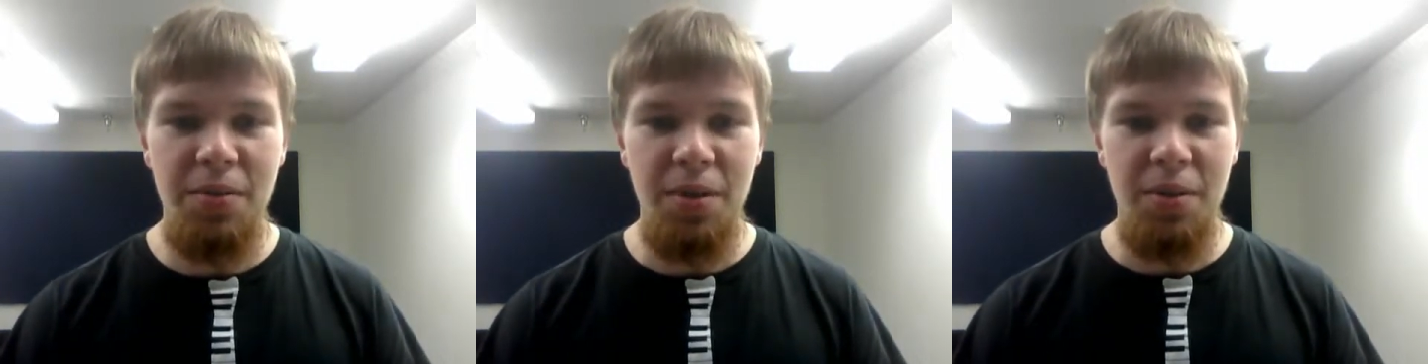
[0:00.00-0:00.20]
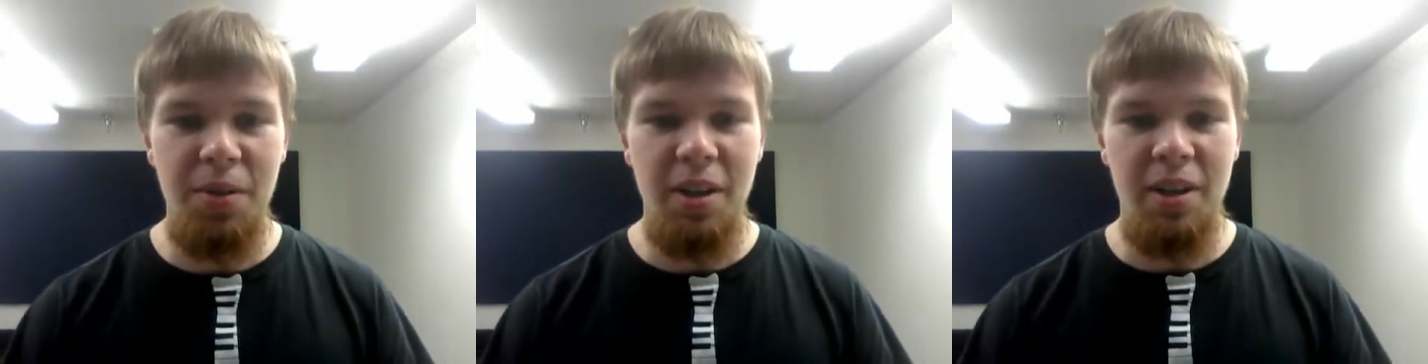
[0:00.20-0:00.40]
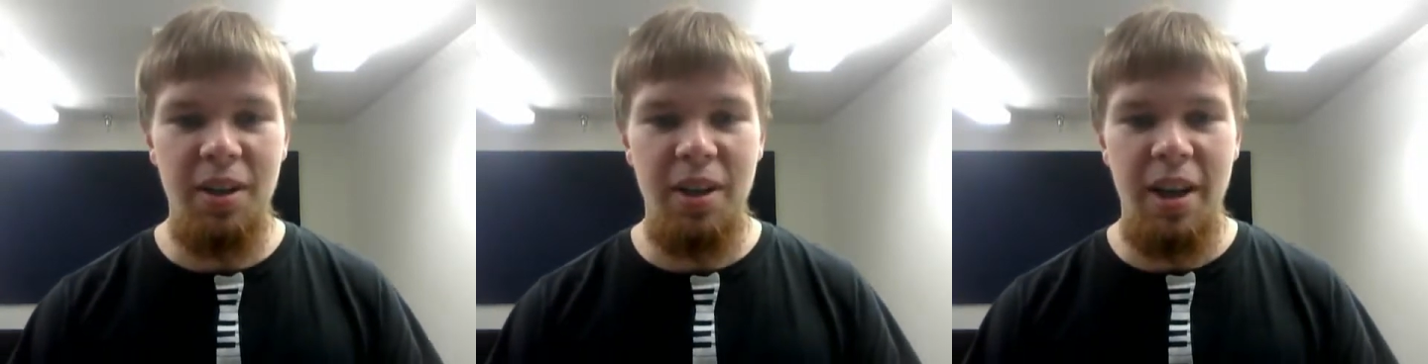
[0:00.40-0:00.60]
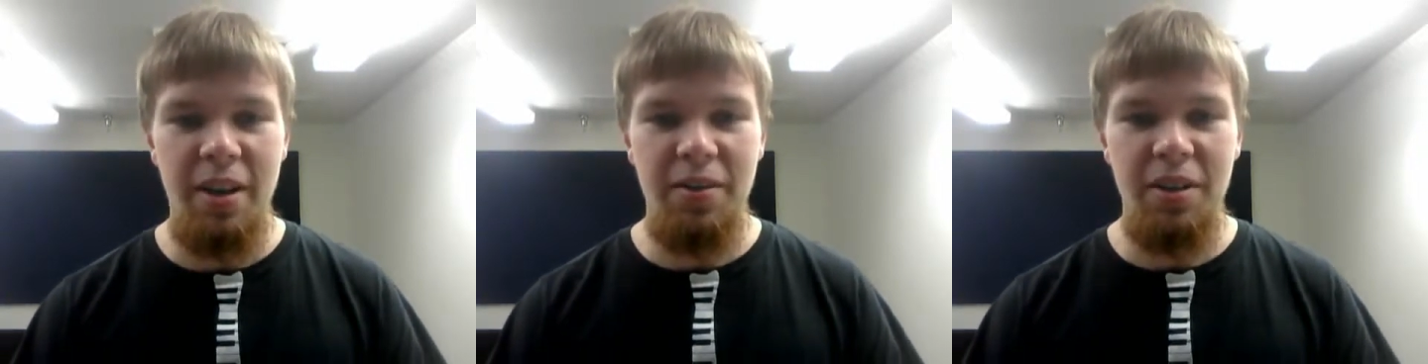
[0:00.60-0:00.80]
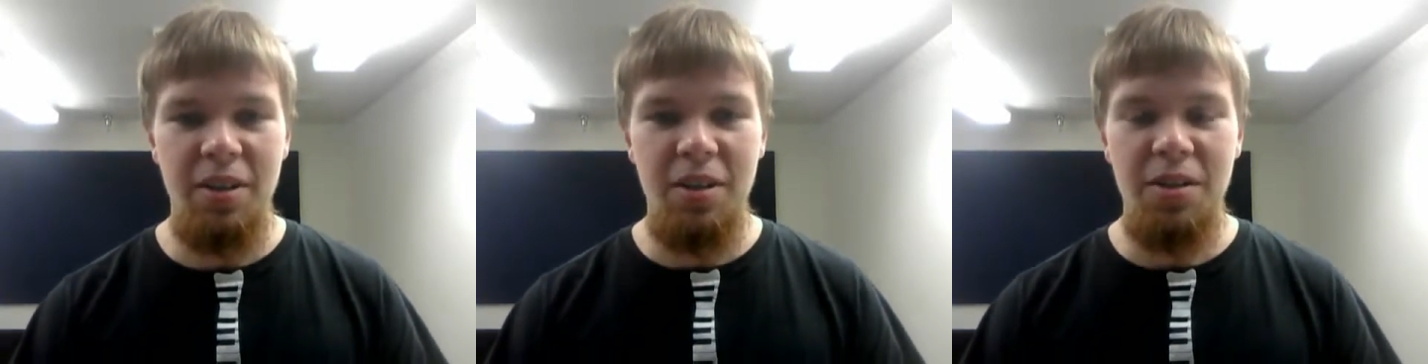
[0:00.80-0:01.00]
flute and then
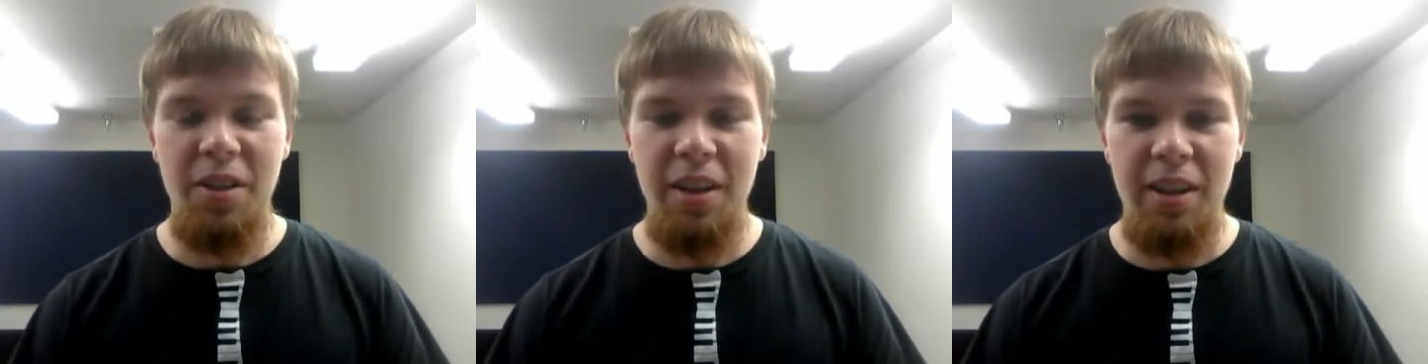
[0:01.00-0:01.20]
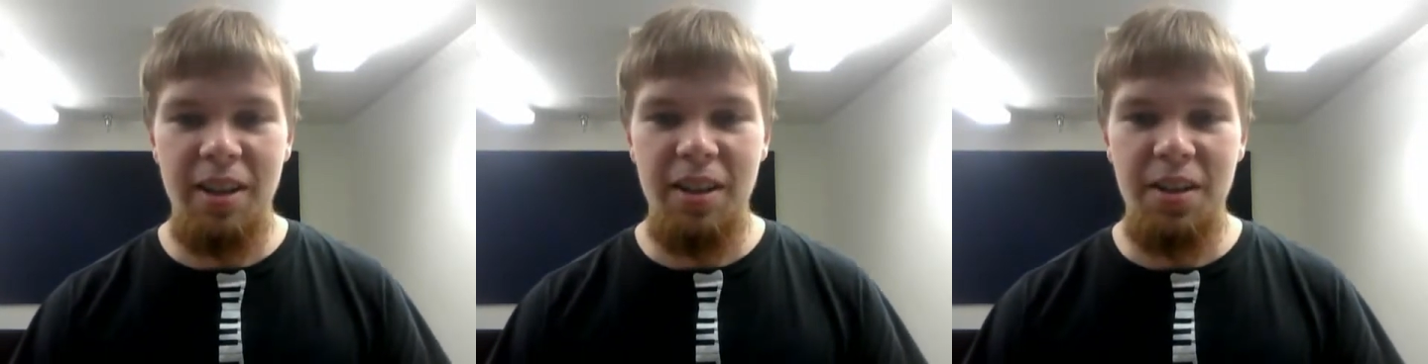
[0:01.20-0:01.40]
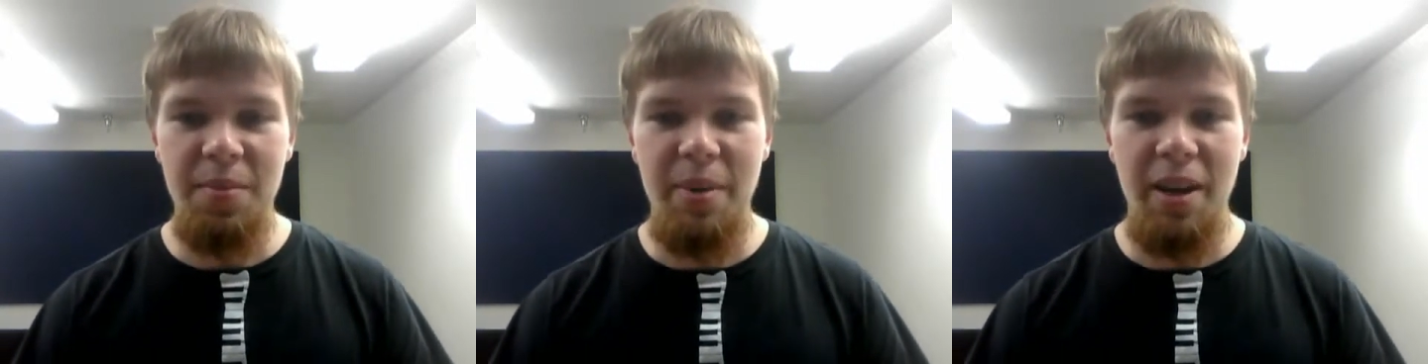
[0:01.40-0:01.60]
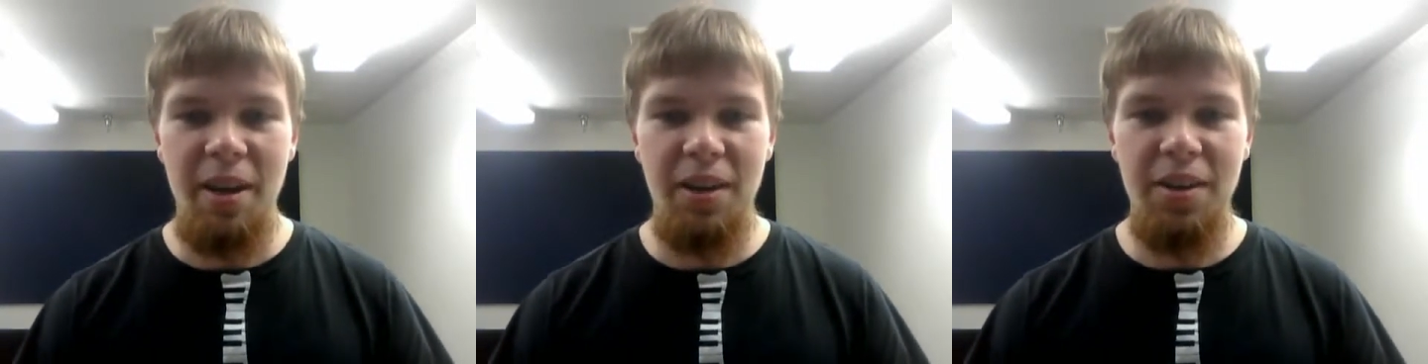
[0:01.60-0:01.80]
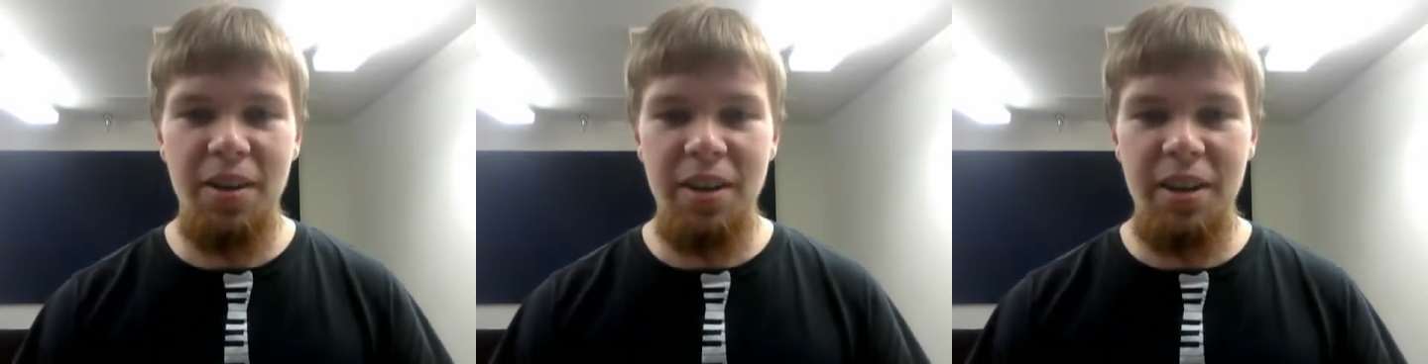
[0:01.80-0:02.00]
having to try and get them
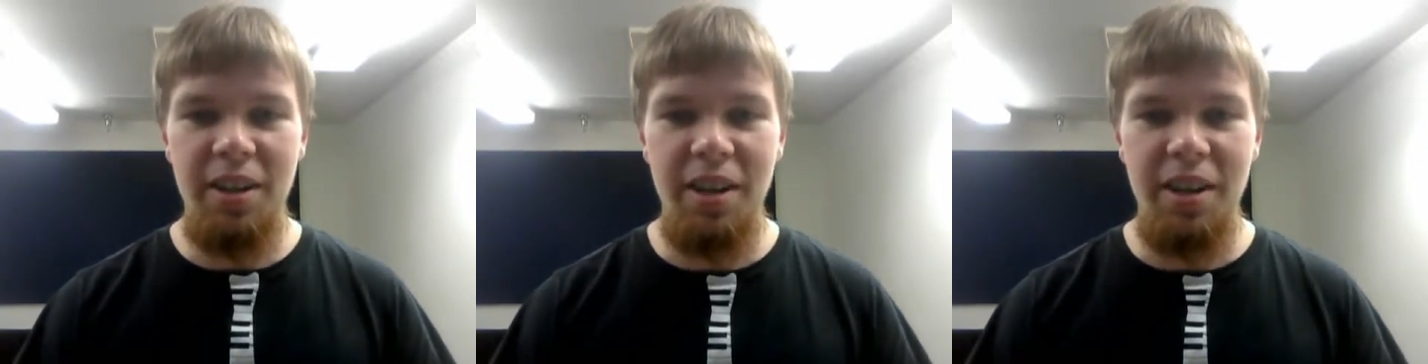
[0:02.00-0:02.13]
back on